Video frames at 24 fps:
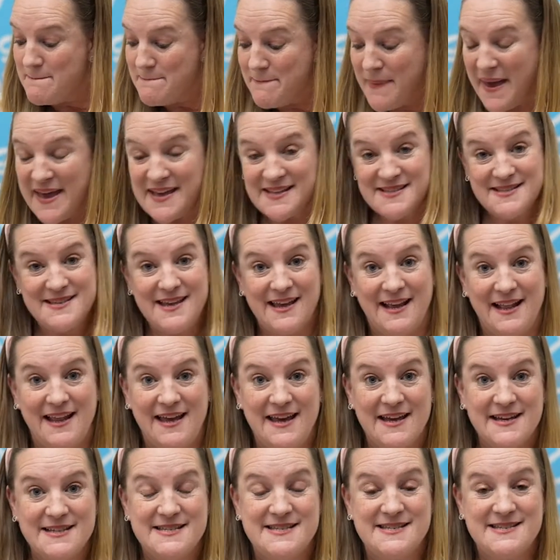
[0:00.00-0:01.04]

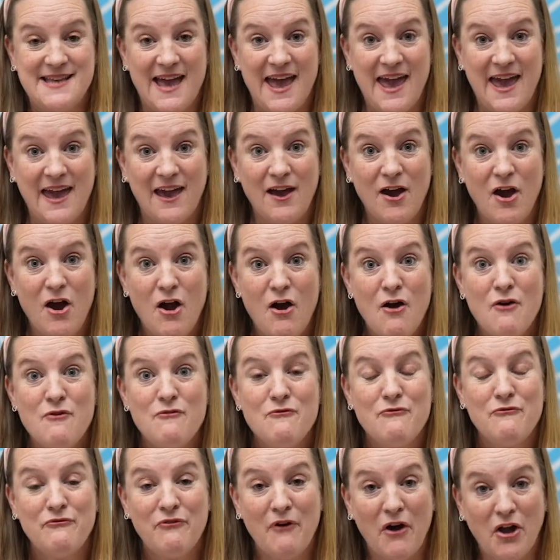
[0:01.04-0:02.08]
Basically, it's saying,
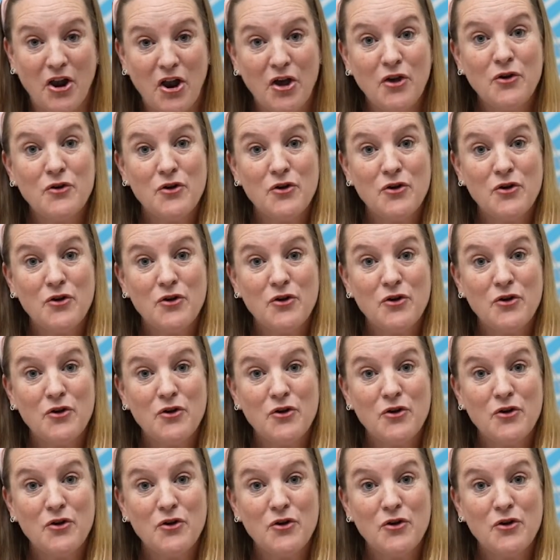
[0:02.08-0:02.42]
follow